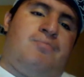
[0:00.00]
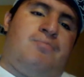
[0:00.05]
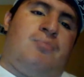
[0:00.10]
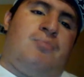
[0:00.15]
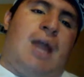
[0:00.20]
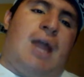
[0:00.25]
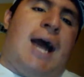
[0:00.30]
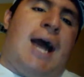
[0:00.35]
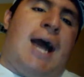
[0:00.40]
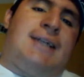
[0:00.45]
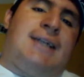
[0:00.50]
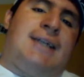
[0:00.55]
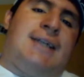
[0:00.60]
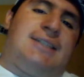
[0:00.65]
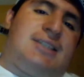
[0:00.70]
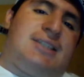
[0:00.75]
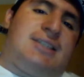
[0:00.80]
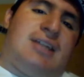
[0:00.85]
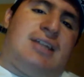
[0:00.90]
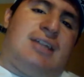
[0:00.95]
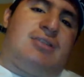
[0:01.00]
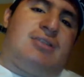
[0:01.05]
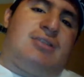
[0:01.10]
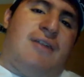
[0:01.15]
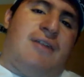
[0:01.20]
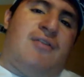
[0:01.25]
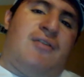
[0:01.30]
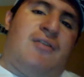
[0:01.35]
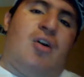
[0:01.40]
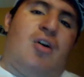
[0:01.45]
I just think
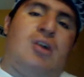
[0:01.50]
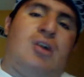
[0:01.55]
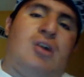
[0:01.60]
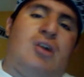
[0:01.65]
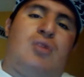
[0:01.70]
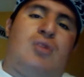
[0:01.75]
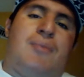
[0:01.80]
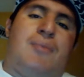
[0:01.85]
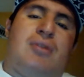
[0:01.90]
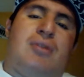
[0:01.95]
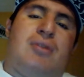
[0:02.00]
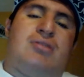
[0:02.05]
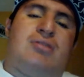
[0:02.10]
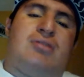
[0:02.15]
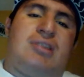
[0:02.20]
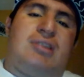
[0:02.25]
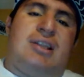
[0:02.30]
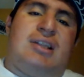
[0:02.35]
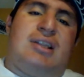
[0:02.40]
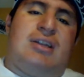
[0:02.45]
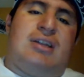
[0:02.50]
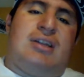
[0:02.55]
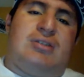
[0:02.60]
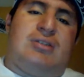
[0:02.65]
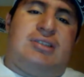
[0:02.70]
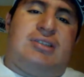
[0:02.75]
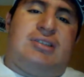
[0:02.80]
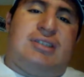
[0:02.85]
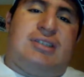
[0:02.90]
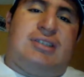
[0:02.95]
they always want to build
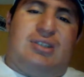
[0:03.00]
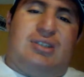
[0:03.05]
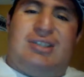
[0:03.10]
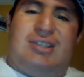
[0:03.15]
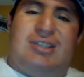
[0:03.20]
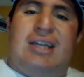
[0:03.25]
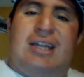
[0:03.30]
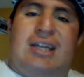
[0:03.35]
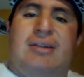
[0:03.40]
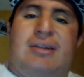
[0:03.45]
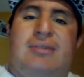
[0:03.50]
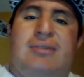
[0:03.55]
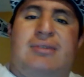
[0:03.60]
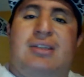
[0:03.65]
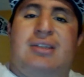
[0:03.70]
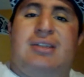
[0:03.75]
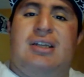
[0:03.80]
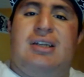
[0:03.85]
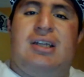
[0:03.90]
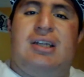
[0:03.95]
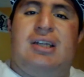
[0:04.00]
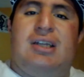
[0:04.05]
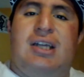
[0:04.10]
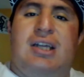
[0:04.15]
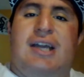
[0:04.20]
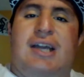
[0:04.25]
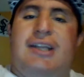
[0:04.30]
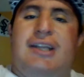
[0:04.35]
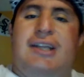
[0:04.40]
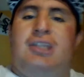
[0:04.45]
standards.
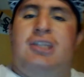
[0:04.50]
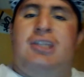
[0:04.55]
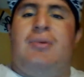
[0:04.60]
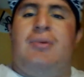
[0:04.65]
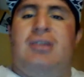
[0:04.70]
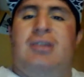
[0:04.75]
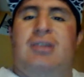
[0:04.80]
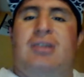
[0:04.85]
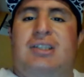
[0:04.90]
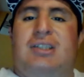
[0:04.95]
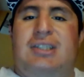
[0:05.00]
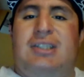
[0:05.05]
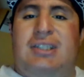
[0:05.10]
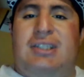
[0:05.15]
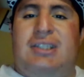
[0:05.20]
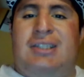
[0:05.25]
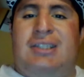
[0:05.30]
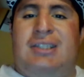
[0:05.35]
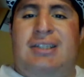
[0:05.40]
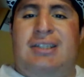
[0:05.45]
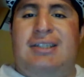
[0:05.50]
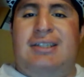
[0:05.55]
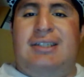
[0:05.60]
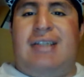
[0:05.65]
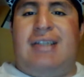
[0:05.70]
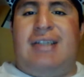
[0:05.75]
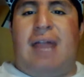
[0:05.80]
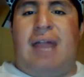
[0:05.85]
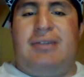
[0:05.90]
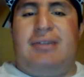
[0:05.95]
It should be team
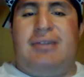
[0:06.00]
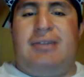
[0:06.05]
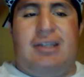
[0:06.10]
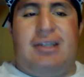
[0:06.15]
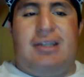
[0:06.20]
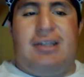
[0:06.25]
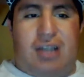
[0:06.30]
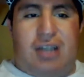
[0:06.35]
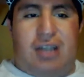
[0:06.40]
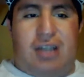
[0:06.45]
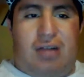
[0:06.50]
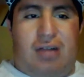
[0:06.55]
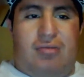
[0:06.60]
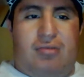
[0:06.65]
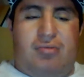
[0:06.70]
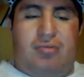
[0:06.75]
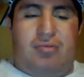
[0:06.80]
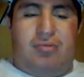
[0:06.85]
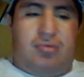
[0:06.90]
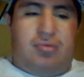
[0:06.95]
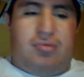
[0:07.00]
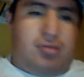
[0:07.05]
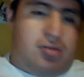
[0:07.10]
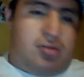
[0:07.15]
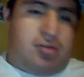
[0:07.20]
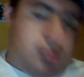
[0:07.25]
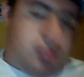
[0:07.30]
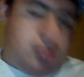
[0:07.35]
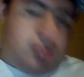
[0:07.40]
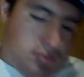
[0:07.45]
standards in Chicago.
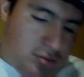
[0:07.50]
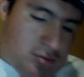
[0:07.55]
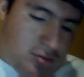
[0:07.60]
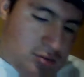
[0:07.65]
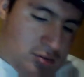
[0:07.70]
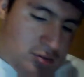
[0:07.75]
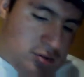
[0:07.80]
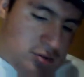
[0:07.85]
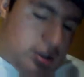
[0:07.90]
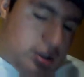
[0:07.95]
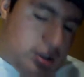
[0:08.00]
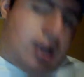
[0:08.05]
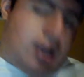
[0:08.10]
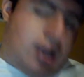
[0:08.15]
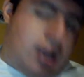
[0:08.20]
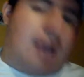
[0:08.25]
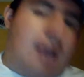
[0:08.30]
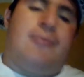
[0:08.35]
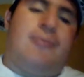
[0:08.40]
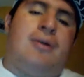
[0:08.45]
Alright.